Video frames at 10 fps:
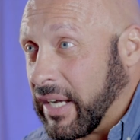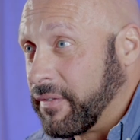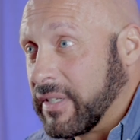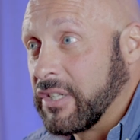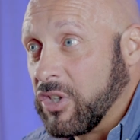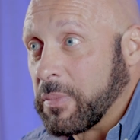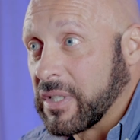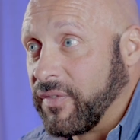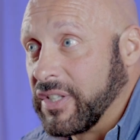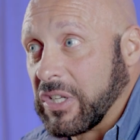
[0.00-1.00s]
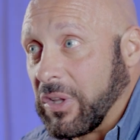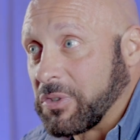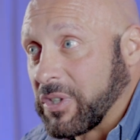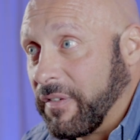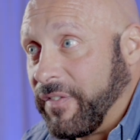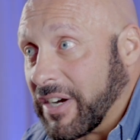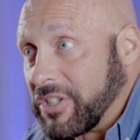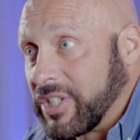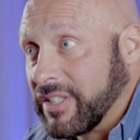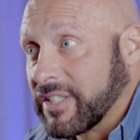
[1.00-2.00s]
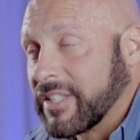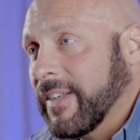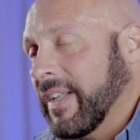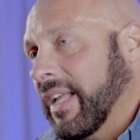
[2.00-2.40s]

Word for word: governing numerous physiological functions.